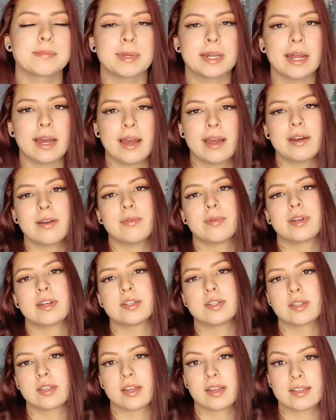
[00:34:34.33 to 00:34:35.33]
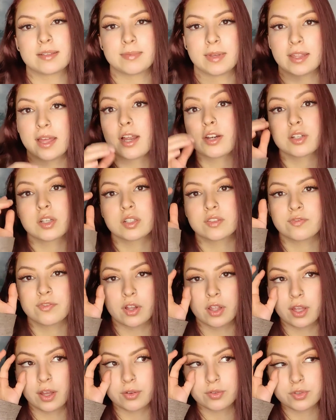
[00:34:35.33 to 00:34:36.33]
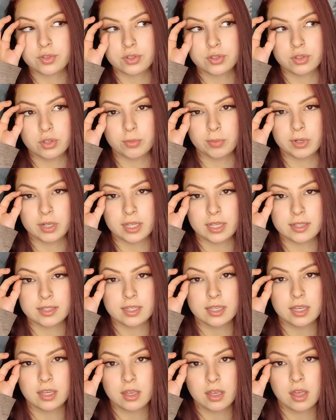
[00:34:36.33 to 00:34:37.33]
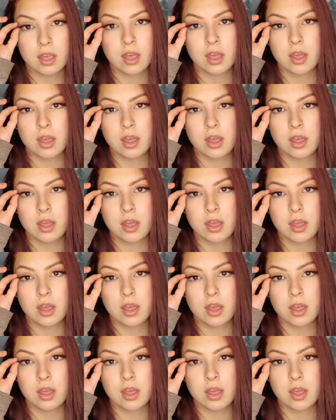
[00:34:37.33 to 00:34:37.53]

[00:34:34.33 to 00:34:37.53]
but I don't want to do that because my lashes fall out super easy.